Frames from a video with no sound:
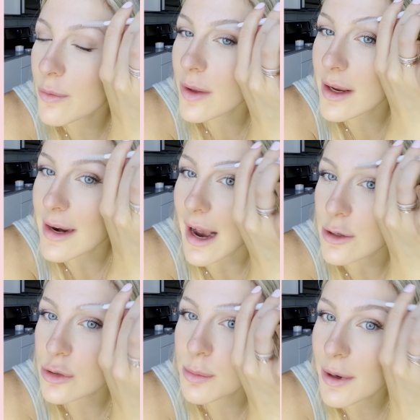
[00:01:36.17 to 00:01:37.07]
really
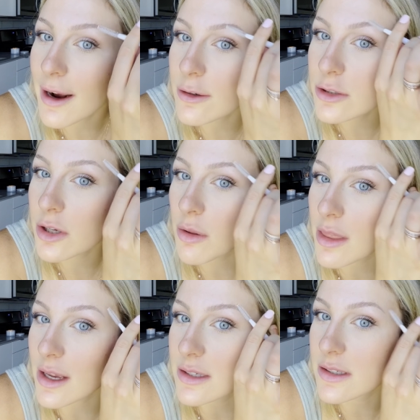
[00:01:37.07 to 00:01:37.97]
natural brows, so
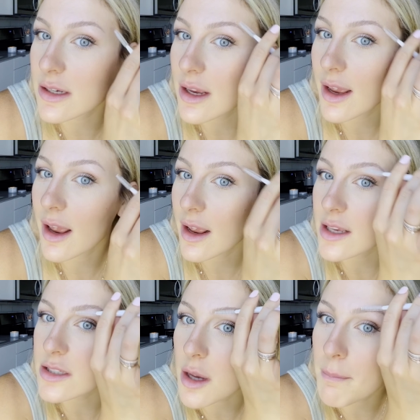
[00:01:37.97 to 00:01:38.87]
this
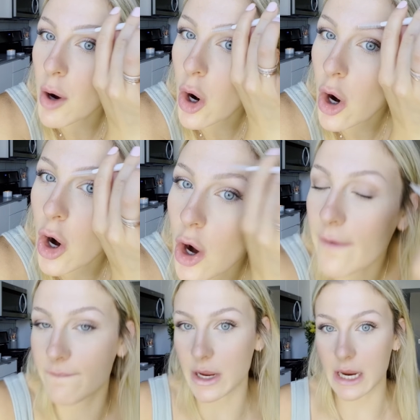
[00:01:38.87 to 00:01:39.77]
is
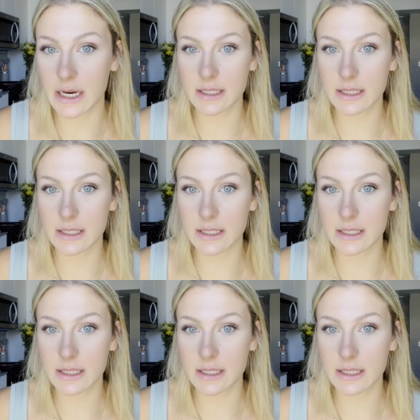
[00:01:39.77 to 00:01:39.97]
perfect.